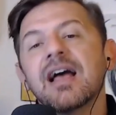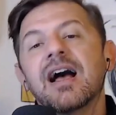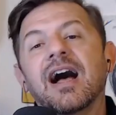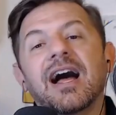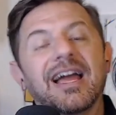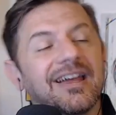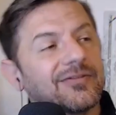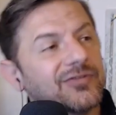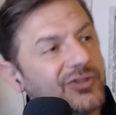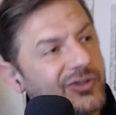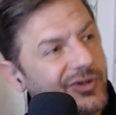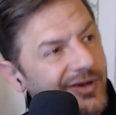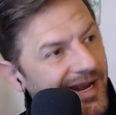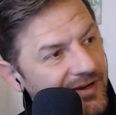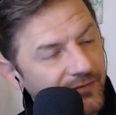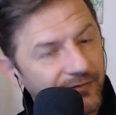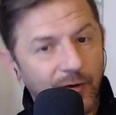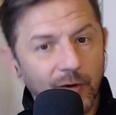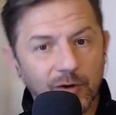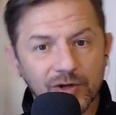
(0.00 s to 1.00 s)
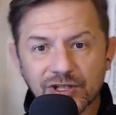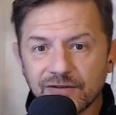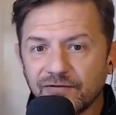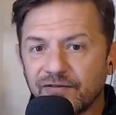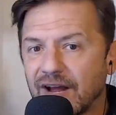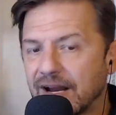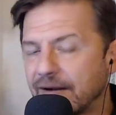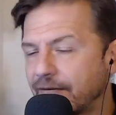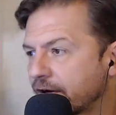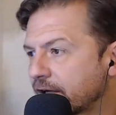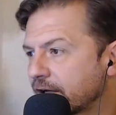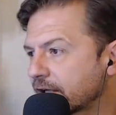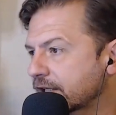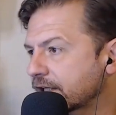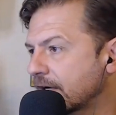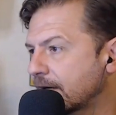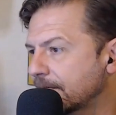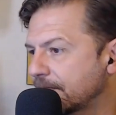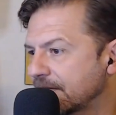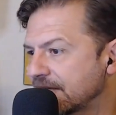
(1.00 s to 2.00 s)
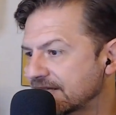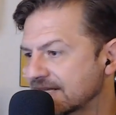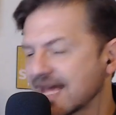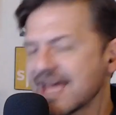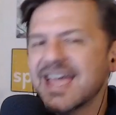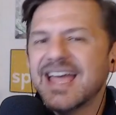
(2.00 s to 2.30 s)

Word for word: I have trained Fortune 500 companies,